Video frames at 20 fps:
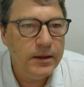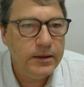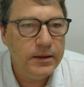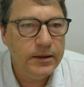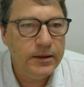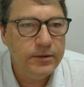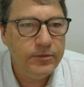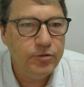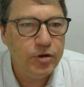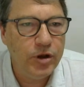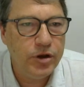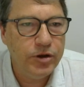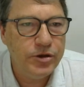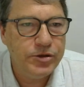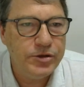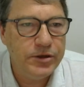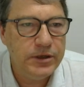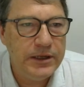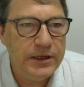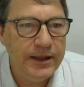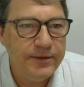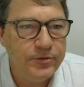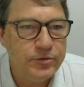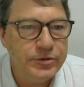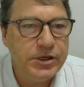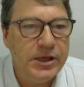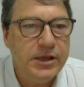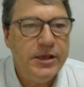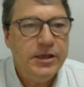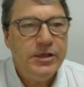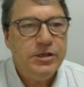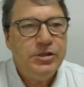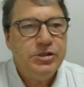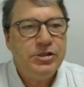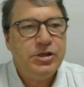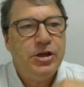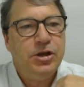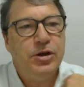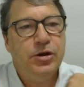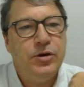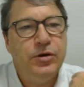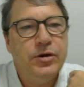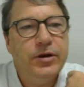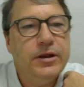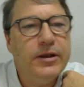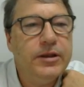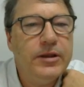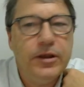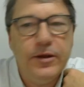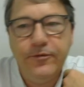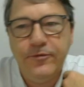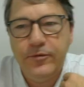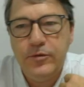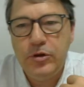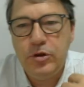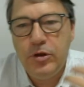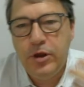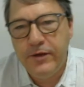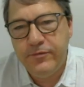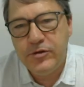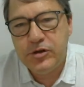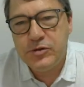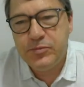Then we'll go to levels. So you have to